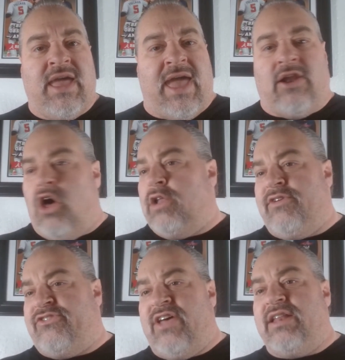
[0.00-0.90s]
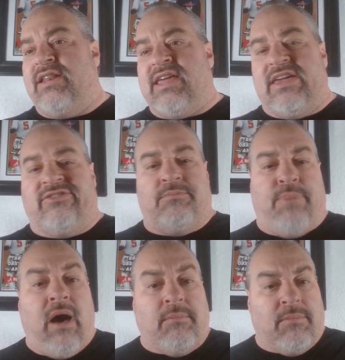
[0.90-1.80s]
and all of a sudden he's a
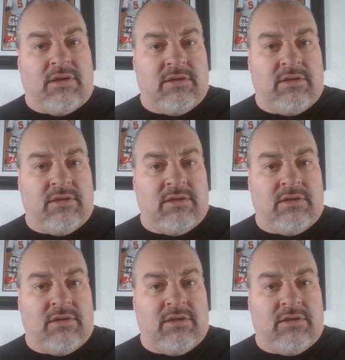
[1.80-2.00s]
bum,